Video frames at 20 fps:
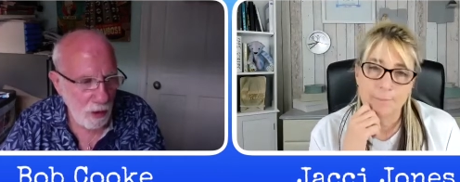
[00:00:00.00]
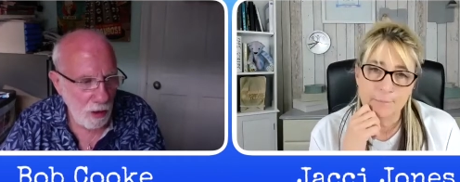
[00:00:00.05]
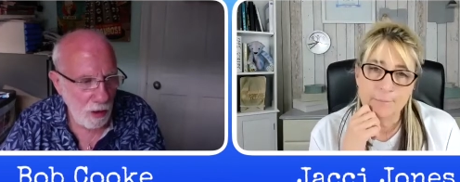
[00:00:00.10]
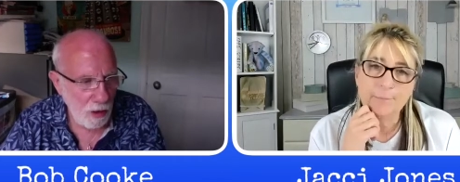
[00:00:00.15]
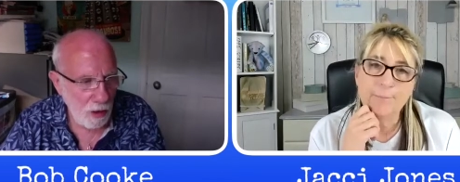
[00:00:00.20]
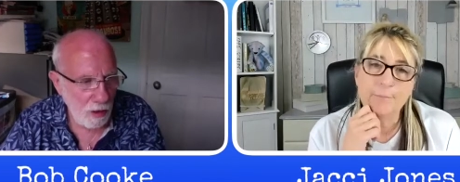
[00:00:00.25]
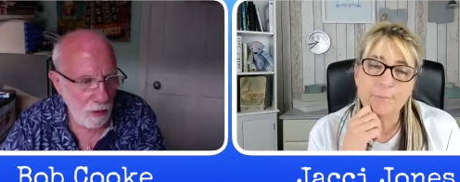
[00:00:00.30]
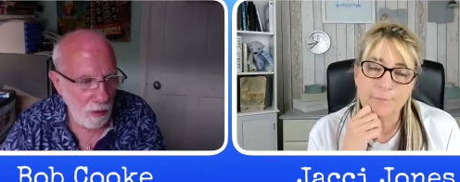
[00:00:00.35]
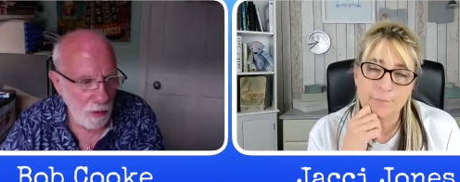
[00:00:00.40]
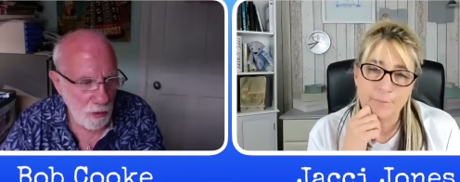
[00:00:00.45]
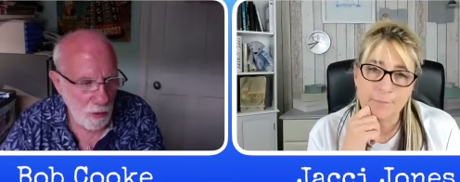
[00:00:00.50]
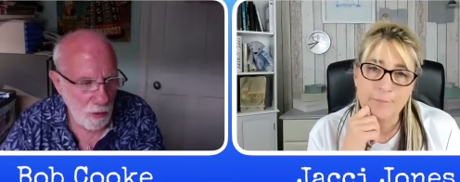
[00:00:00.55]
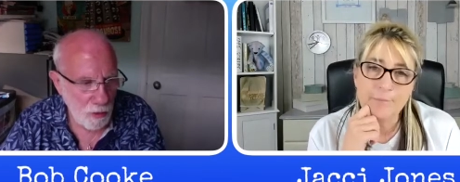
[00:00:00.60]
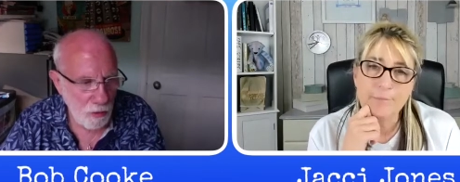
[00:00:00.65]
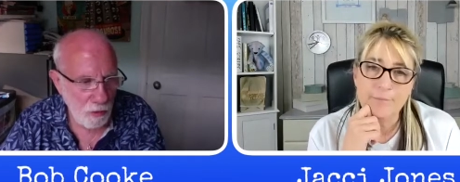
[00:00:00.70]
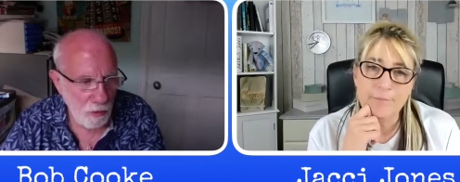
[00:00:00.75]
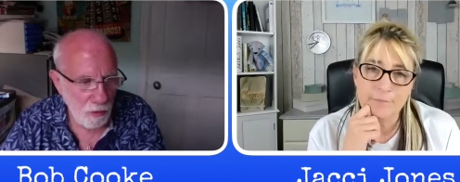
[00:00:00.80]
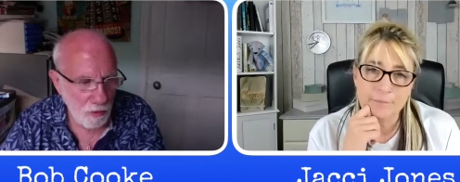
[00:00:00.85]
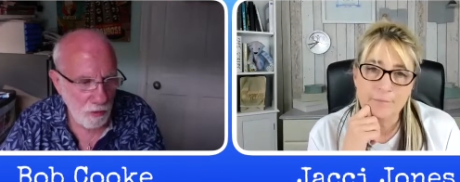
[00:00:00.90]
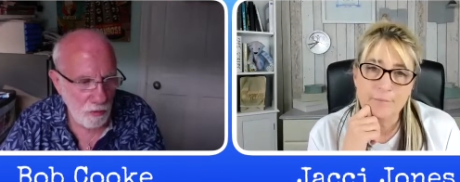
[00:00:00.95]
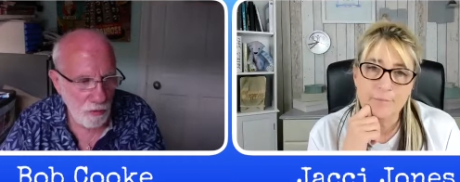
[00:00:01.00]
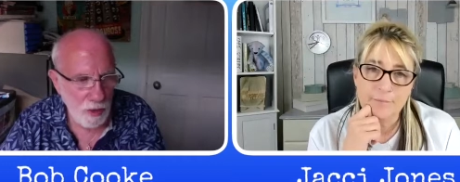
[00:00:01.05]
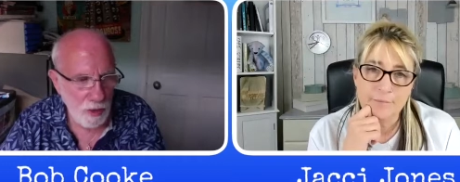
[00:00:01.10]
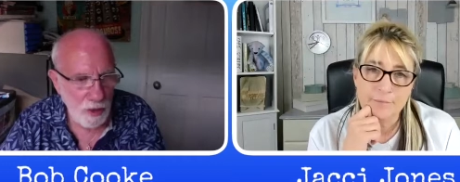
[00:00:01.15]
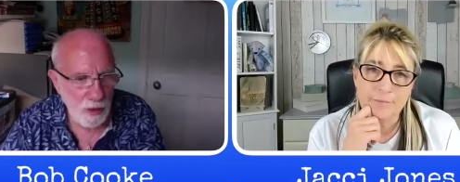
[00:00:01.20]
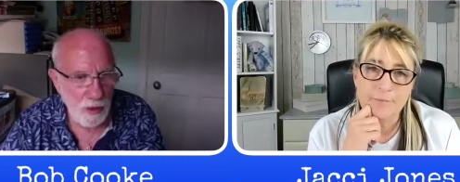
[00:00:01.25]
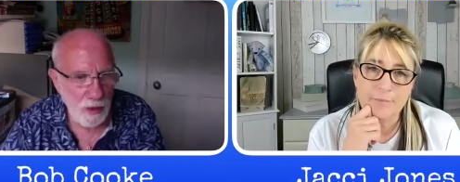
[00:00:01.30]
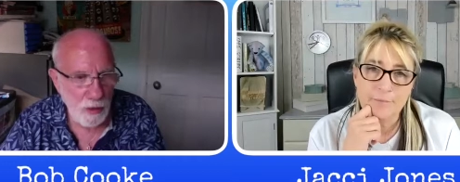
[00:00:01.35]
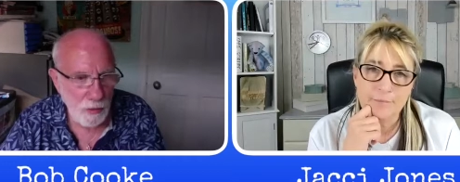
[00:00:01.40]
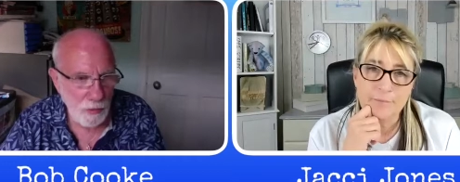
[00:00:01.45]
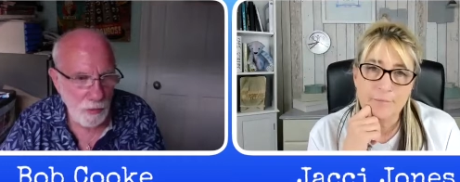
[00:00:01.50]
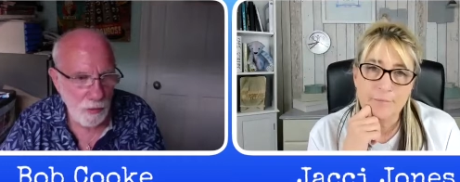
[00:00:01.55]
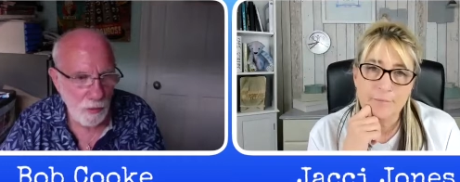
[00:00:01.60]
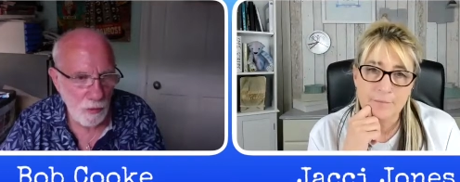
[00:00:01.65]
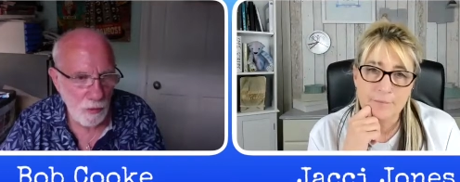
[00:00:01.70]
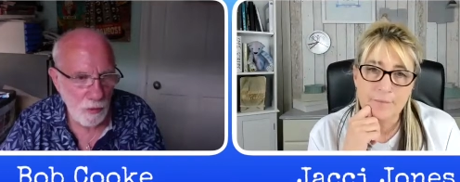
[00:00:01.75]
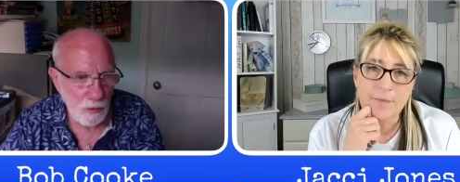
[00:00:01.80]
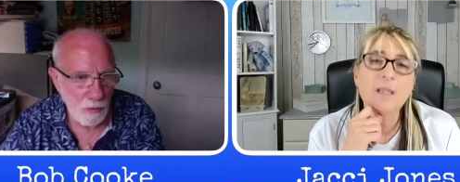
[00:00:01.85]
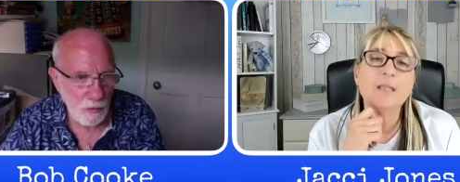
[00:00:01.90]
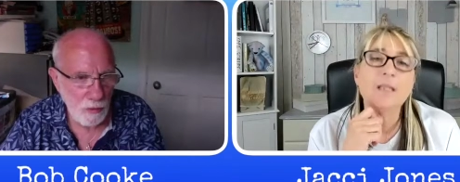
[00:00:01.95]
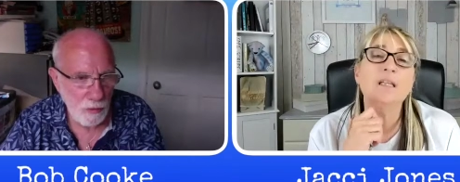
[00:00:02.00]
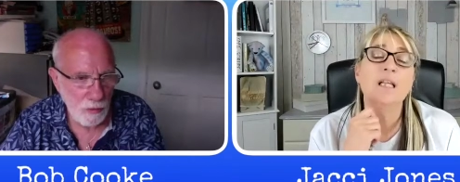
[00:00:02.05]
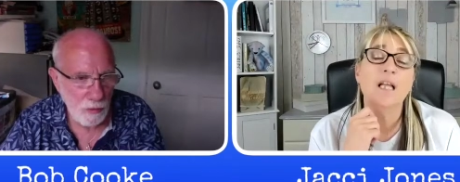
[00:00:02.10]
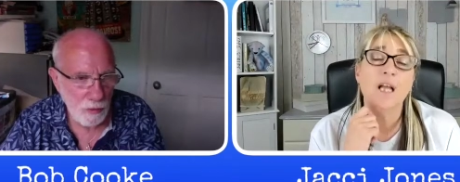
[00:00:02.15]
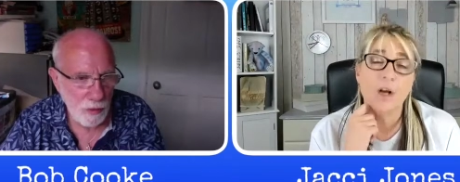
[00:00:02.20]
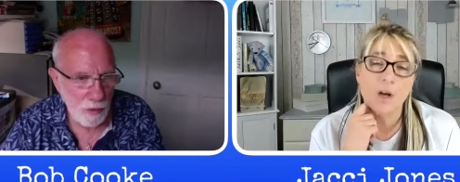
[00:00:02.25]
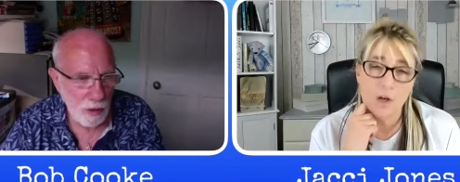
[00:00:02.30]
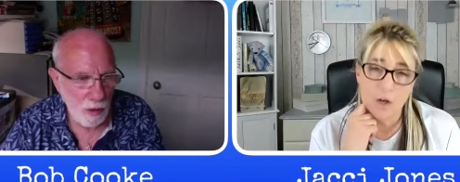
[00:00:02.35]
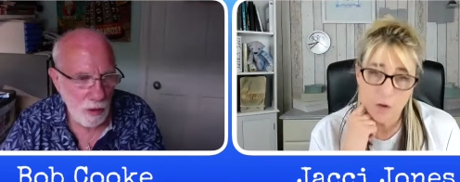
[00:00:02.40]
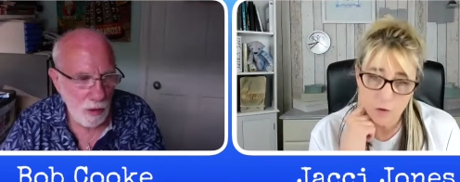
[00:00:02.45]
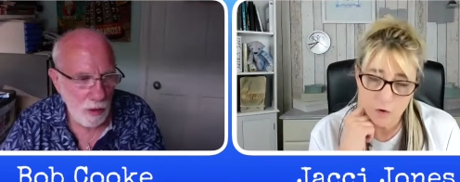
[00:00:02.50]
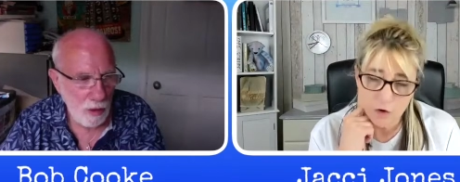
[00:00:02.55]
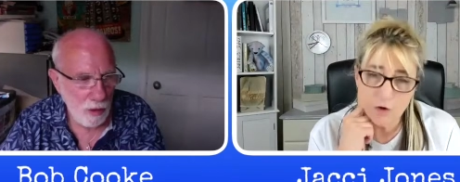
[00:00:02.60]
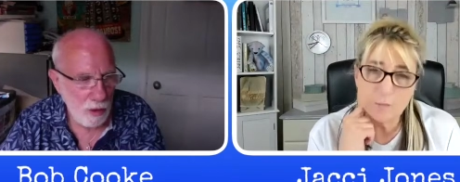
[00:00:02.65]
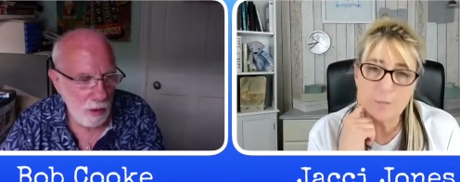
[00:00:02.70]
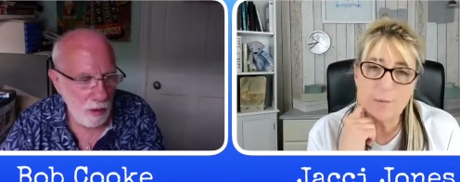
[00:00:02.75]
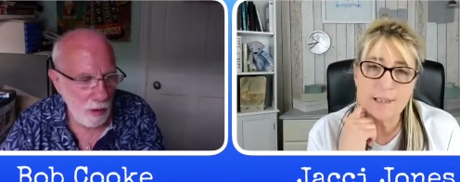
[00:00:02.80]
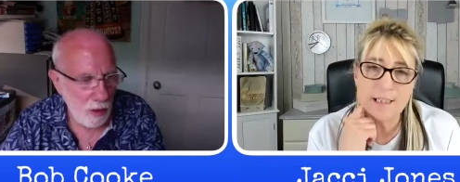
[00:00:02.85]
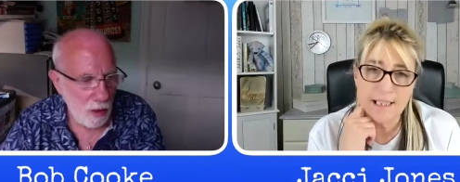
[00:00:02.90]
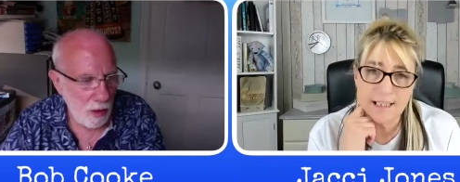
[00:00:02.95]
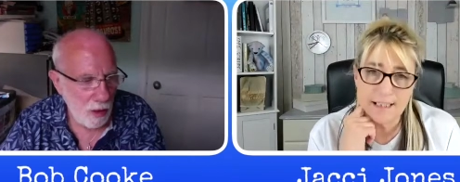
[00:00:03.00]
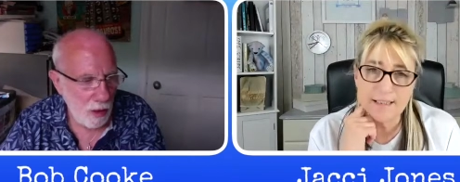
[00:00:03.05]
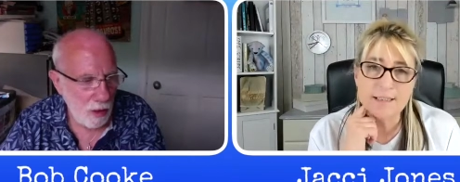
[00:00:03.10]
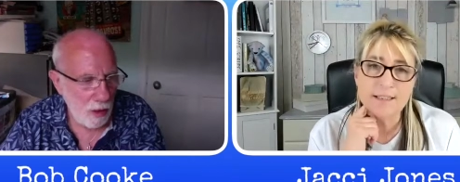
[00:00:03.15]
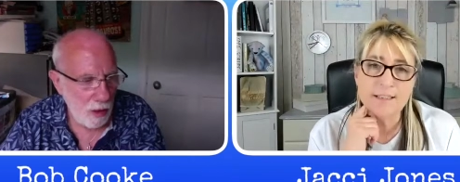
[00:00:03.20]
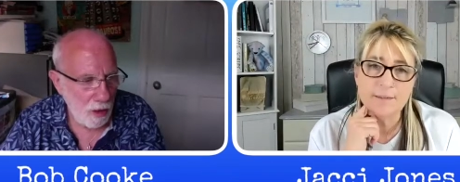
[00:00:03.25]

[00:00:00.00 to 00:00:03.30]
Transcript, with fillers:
Speaker 1: are extraordinarily useful 100%.